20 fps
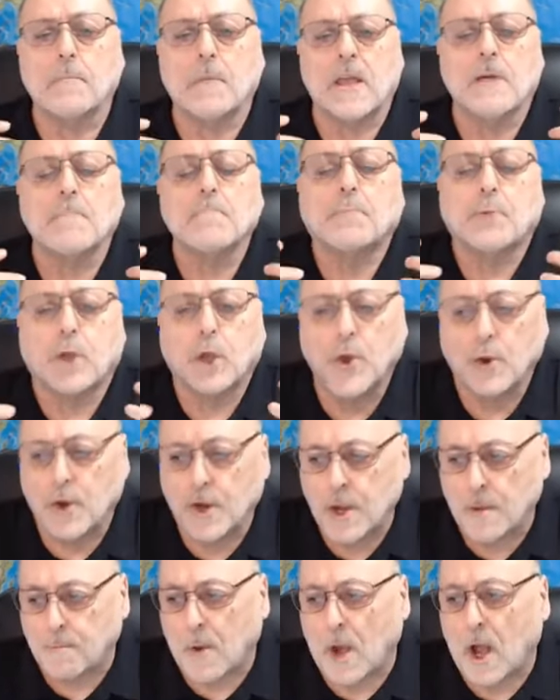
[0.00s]

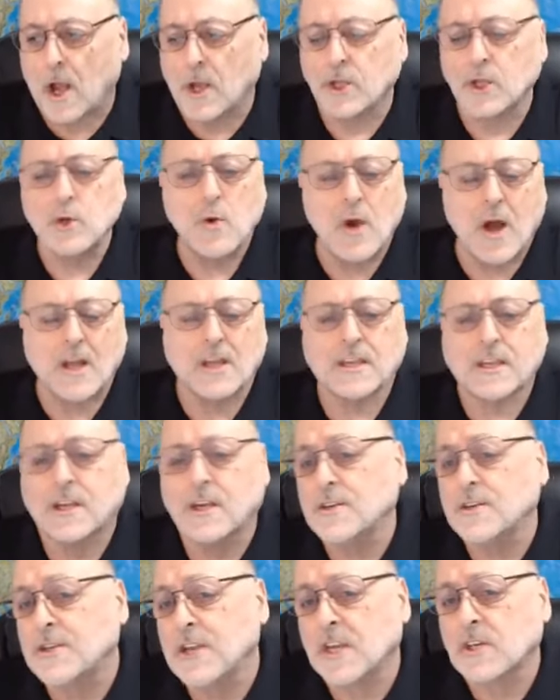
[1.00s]
imputed upon you
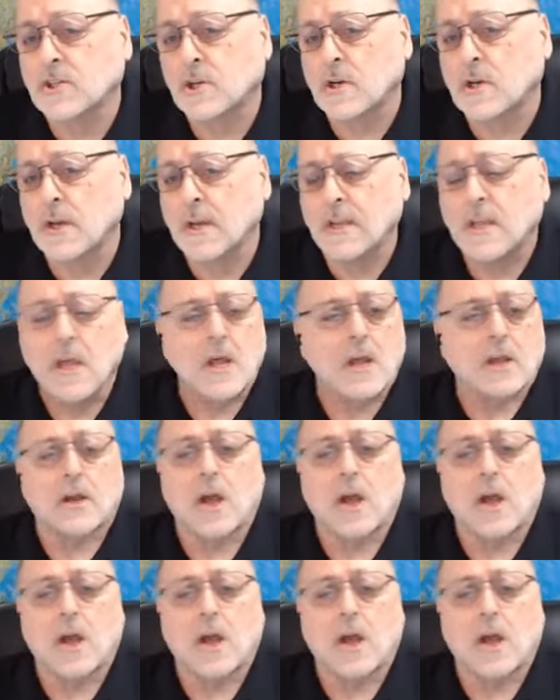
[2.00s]
unconditionally.